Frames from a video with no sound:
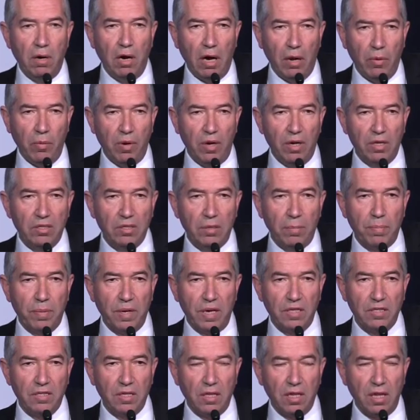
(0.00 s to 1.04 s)
I was a
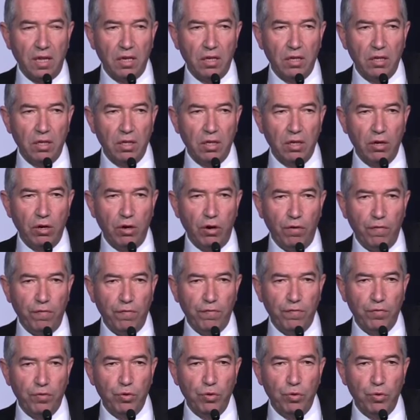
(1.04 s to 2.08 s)
president
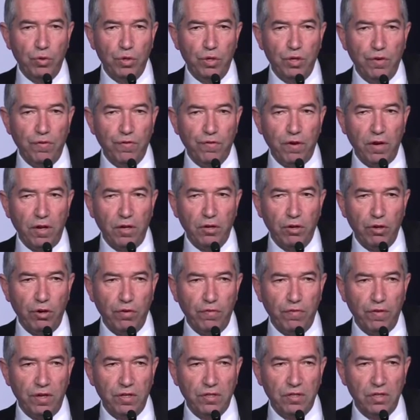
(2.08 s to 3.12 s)
of two different
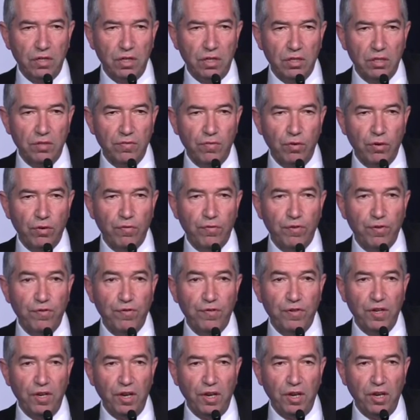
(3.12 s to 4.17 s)
universities for
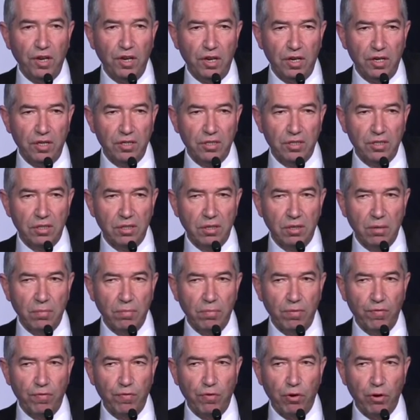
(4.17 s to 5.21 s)
15 years
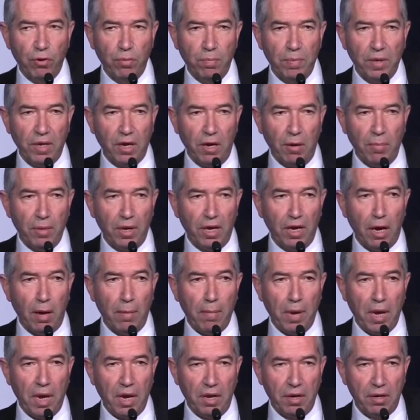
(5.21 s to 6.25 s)
before becoming a
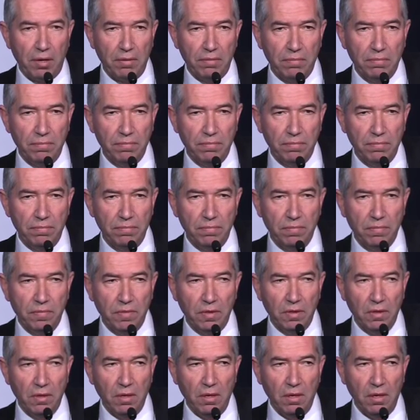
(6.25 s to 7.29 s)
mayor.
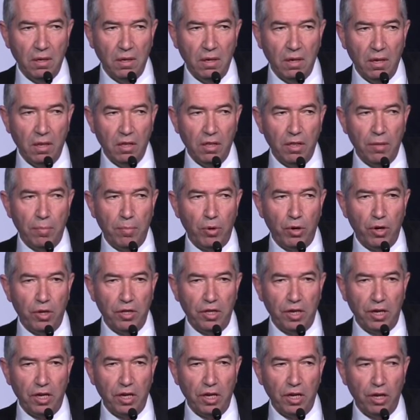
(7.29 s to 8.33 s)
The
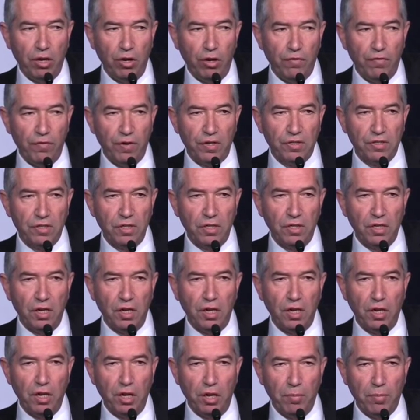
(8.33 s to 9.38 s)
Polytechnic
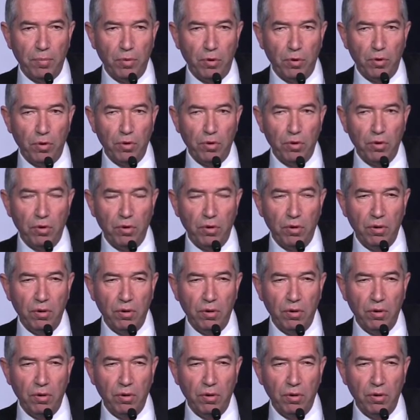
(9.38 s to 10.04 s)
University in Hebron